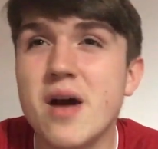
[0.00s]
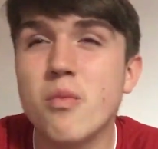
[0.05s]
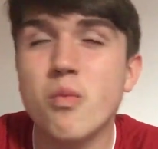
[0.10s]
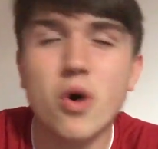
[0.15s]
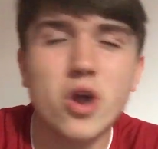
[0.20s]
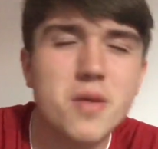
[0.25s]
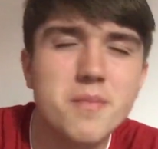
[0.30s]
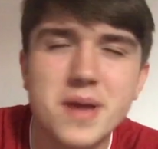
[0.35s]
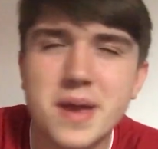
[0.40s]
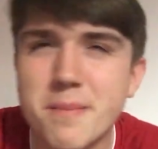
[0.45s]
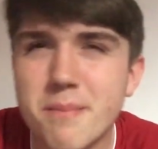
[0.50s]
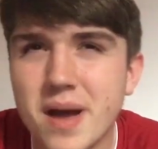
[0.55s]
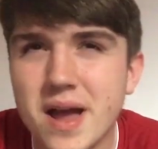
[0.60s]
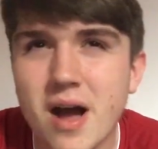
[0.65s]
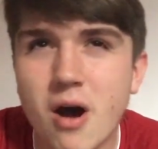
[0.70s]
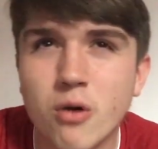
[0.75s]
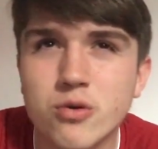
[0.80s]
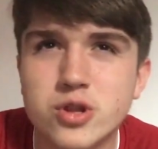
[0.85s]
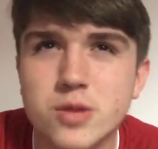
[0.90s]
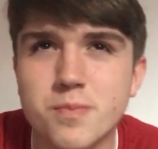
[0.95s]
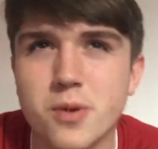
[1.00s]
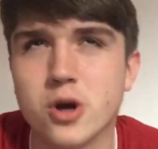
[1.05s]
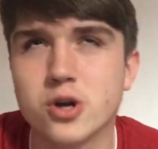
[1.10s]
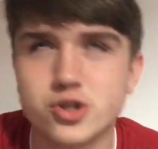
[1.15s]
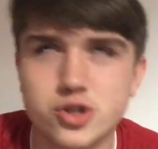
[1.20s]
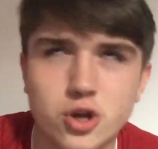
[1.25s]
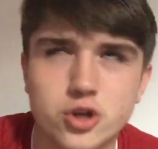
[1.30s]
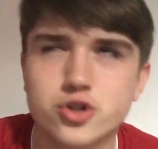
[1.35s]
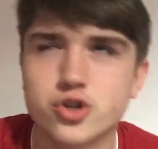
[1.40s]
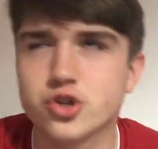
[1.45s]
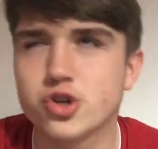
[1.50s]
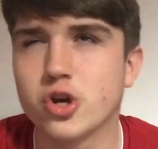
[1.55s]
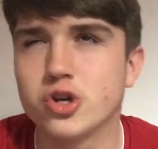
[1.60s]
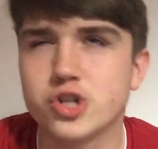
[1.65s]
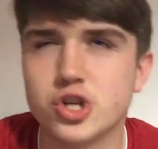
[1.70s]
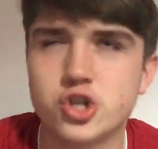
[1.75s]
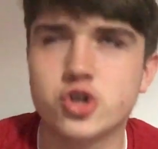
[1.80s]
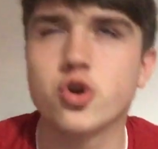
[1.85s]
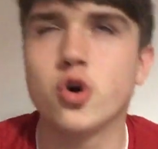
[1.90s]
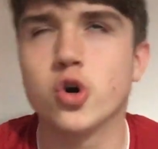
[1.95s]
And what I mean by out the box, not just
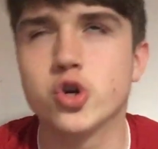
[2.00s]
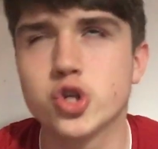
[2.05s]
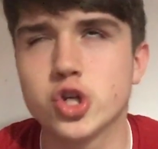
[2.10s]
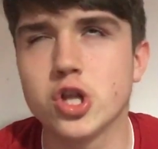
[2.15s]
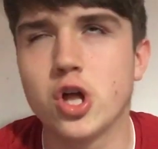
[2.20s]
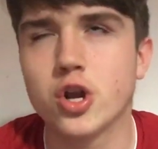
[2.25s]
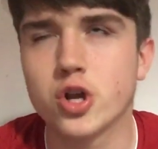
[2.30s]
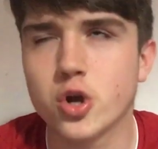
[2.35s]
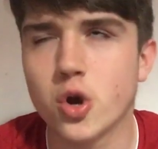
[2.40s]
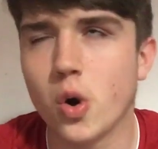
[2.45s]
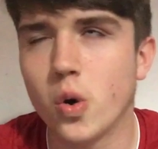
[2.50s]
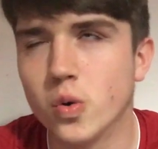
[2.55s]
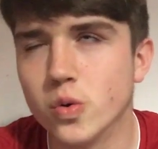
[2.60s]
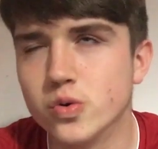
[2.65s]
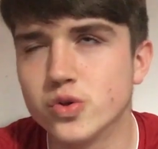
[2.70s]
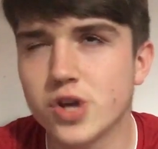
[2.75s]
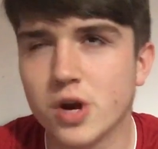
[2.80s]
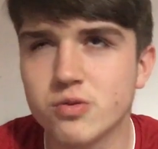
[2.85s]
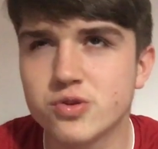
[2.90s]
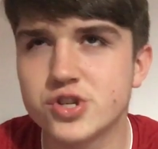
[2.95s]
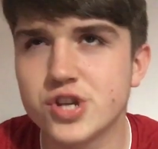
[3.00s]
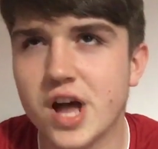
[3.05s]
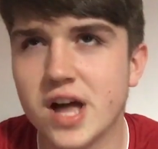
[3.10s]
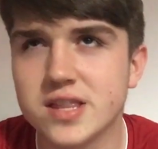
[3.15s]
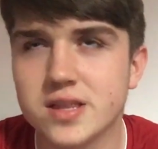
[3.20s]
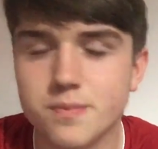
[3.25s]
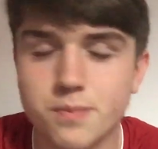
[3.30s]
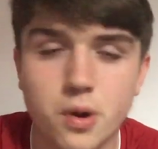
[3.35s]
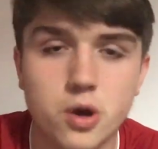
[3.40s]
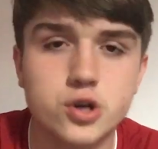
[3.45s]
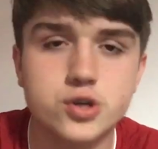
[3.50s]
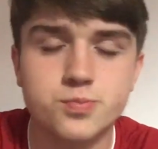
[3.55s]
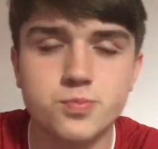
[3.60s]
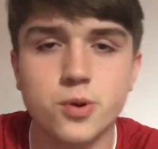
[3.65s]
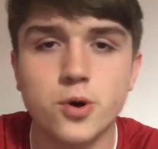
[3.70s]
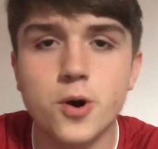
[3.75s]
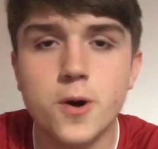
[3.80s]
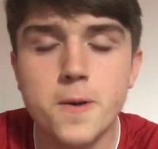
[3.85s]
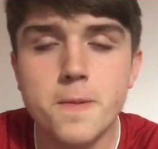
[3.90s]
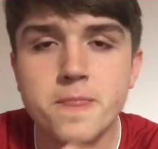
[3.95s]
because he scores a lot of goals outside the box,
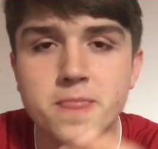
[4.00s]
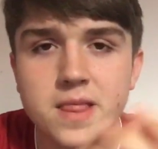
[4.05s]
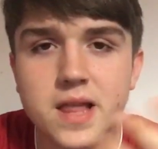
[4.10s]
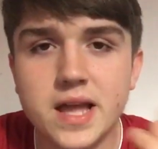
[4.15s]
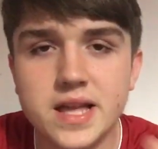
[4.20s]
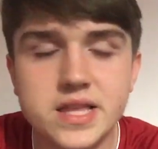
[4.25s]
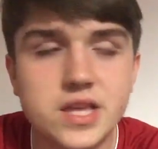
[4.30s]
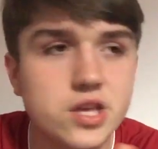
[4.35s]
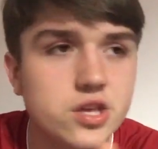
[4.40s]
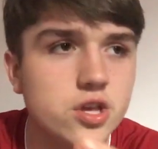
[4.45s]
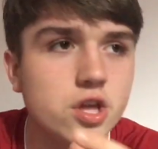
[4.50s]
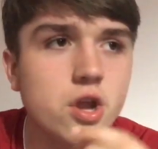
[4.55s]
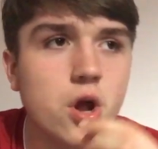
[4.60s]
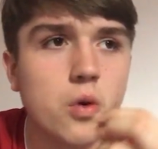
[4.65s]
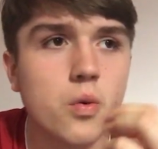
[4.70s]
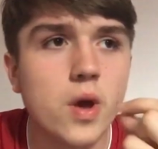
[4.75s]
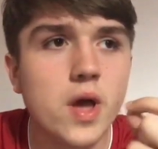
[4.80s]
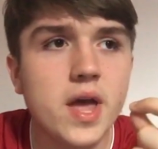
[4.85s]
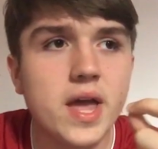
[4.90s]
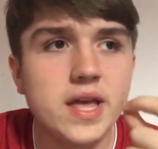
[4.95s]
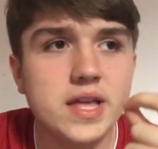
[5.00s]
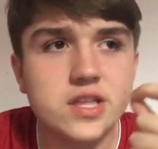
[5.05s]
but uh, you know,